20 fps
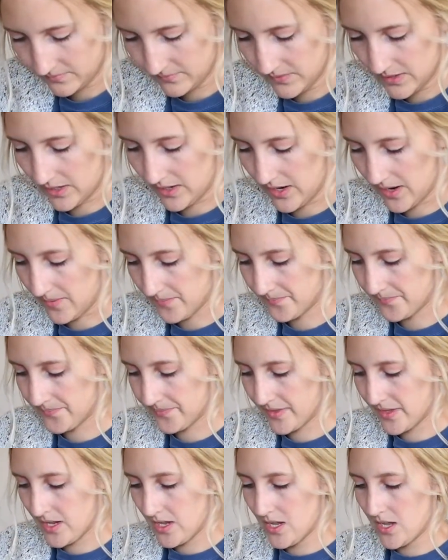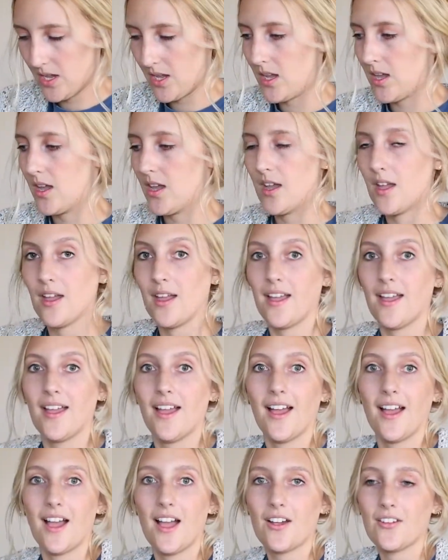Okay.
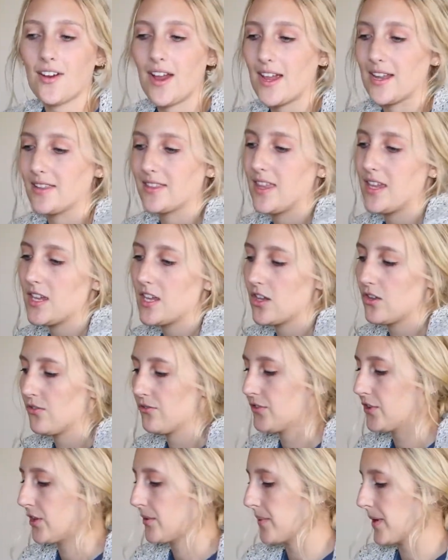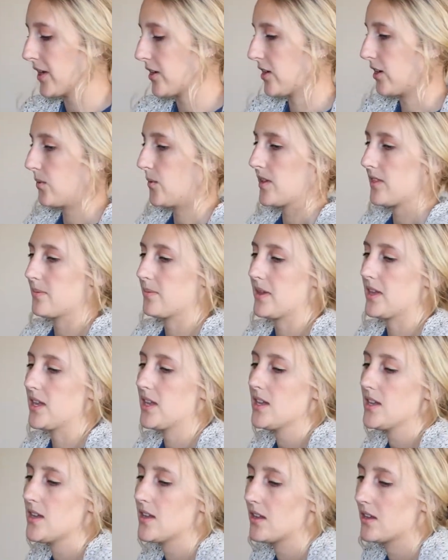All right, thank you for bearing with
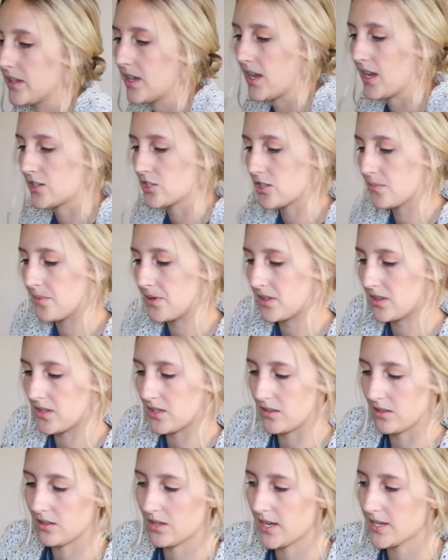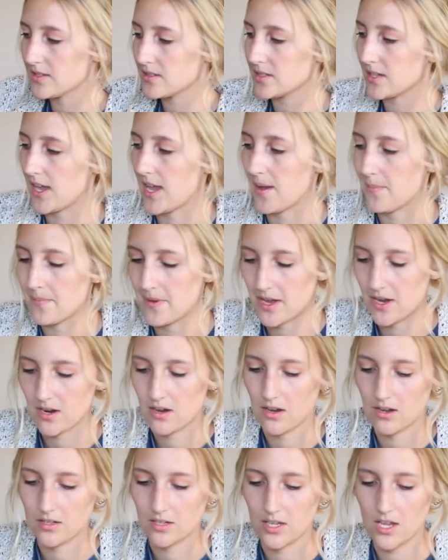me. Yeah, I should put the lens cap back
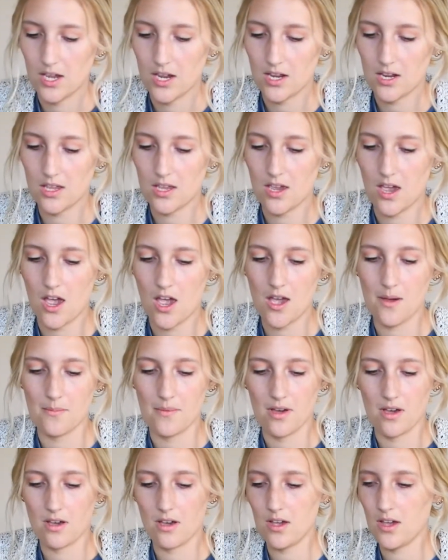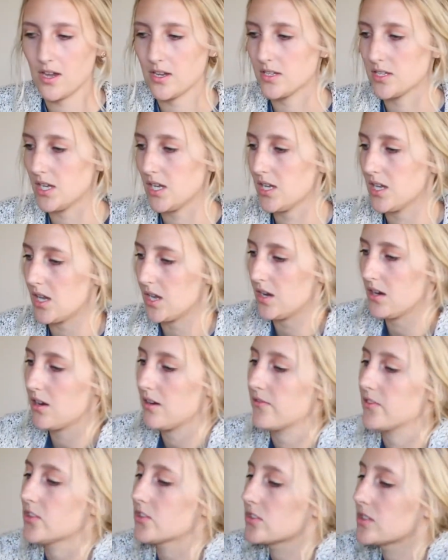on, Katie. Come on, take care
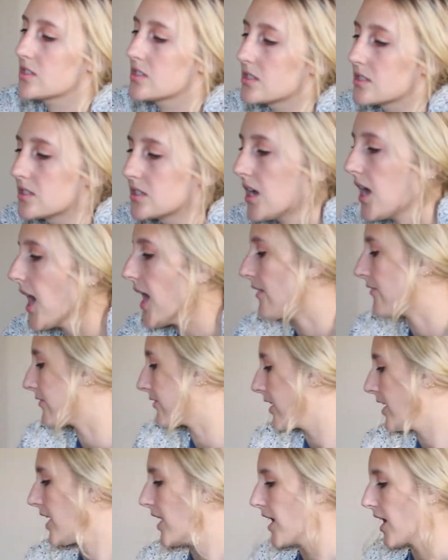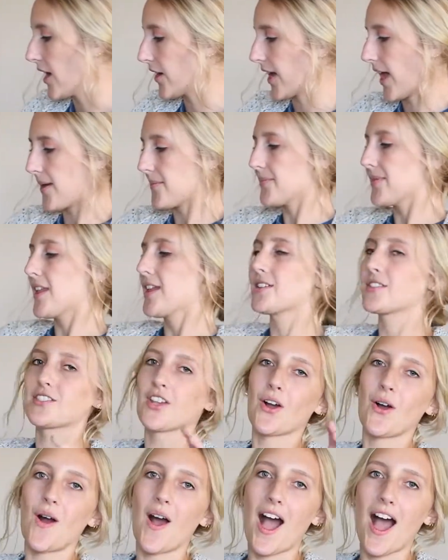of your stuff. Okay, so
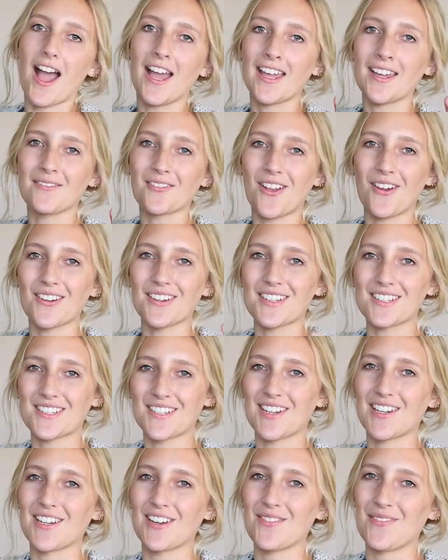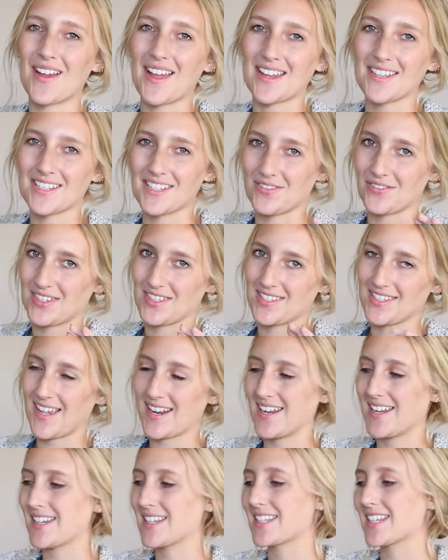I am going to show you my different
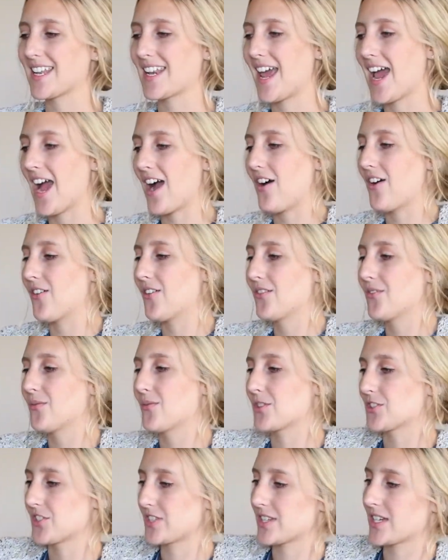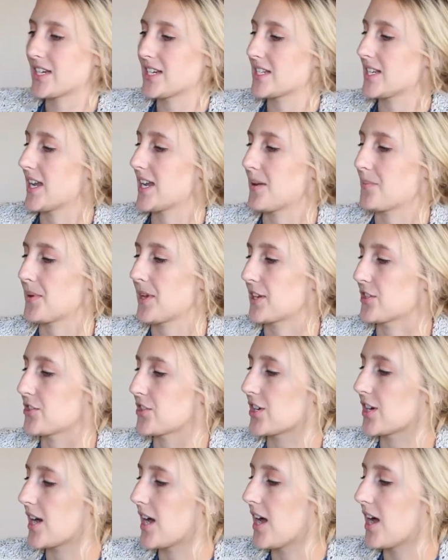settings and how we're just gonna take a
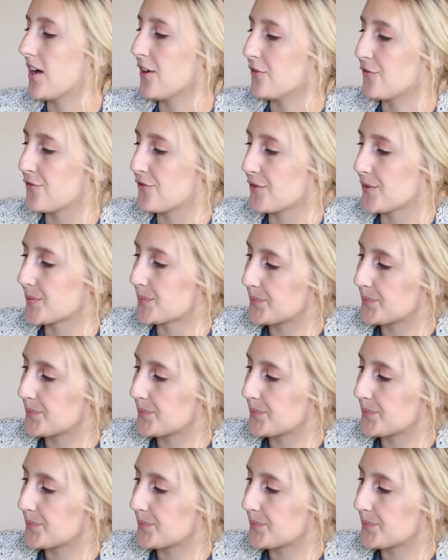picture of